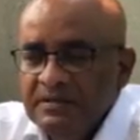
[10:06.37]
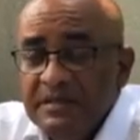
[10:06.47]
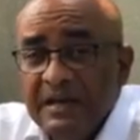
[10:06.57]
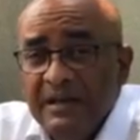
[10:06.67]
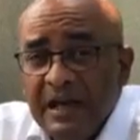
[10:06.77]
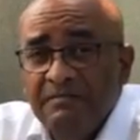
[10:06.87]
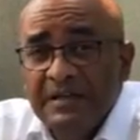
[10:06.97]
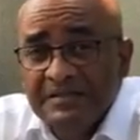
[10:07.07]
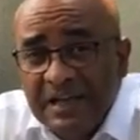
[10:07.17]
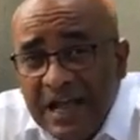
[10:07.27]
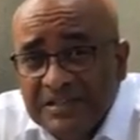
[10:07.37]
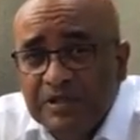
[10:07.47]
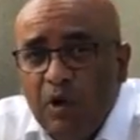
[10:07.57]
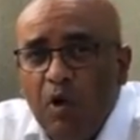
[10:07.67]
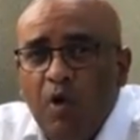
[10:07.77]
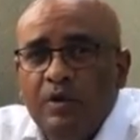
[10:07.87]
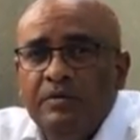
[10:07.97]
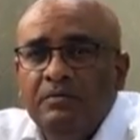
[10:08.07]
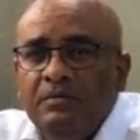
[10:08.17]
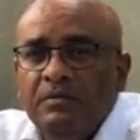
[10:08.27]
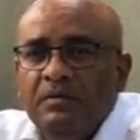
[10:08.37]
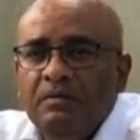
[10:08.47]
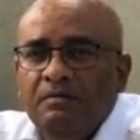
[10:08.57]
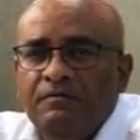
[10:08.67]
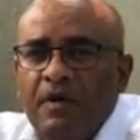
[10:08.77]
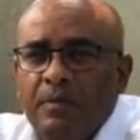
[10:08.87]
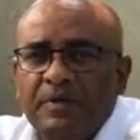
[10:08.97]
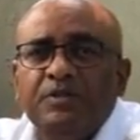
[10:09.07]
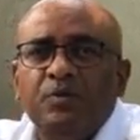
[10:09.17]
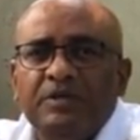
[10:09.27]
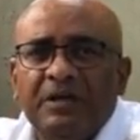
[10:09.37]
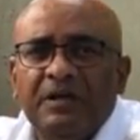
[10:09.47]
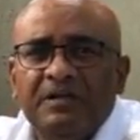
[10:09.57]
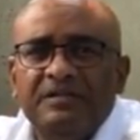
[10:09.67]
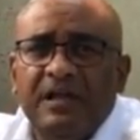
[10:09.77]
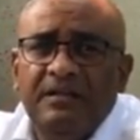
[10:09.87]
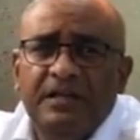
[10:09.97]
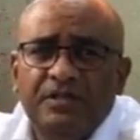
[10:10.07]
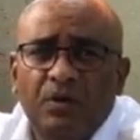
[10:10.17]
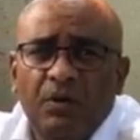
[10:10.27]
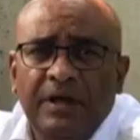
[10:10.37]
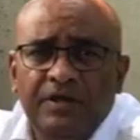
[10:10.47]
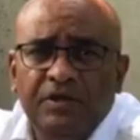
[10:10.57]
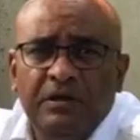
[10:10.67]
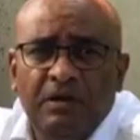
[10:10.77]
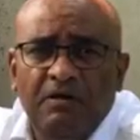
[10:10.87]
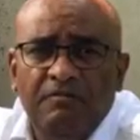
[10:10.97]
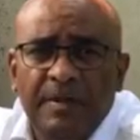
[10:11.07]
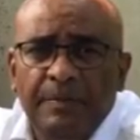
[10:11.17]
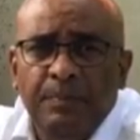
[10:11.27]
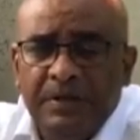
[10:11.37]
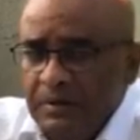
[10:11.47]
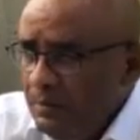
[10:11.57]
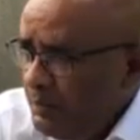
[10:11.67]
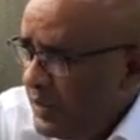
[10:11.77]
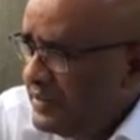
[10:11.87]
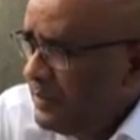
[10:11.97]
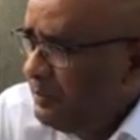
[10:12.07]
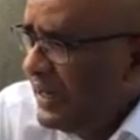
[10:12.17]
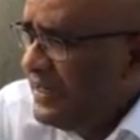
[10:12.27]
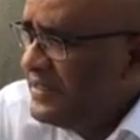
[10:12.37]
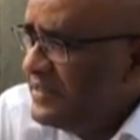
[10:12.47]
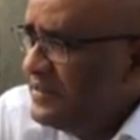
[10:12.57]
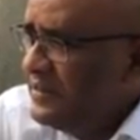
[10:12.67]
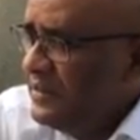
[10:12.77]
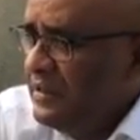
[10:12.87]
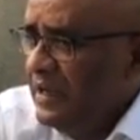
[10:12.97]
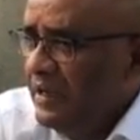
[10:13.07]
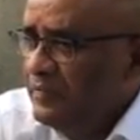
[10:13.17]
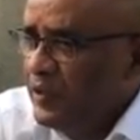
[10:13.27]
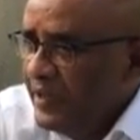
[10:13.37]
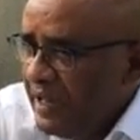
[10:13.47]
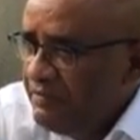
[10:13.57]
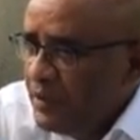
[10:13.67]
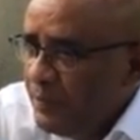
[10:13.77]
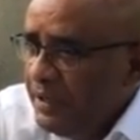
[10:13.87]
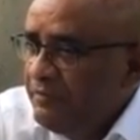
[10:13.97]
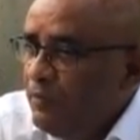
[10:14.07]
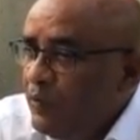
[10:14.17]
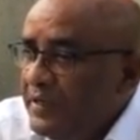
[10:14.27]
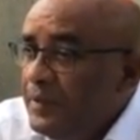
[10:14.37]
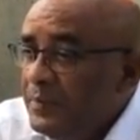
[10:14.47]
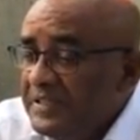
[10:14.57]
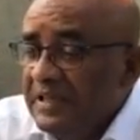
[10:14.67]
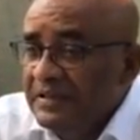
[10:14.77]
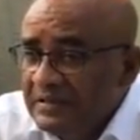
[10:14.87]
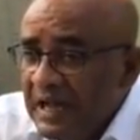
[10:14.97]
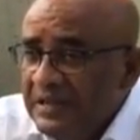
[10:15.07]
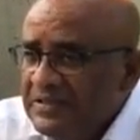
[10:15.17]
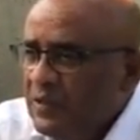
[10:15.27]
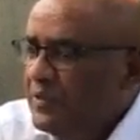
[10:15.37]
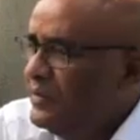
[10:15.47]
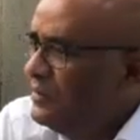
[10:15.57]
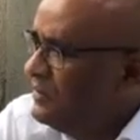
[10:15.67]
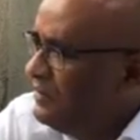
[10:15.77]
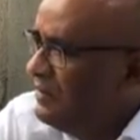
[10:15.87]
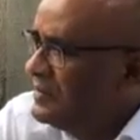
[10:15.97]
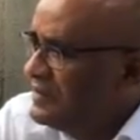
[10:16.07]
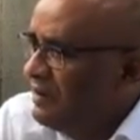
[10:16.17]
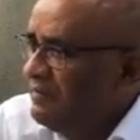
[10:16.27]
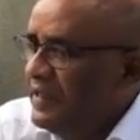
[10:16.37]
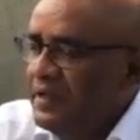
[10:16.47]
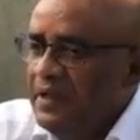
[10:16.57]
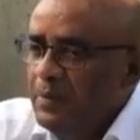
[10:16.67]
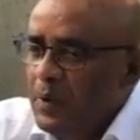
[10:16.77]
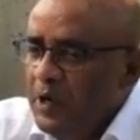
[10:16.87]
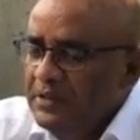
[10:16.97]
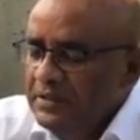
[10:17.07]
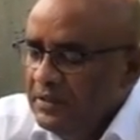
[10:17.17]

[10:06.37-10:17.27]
Then they have a tax on pharmaceuticals that this coalition government put in place, So they have to pay 14% tax on the stuff that they bought.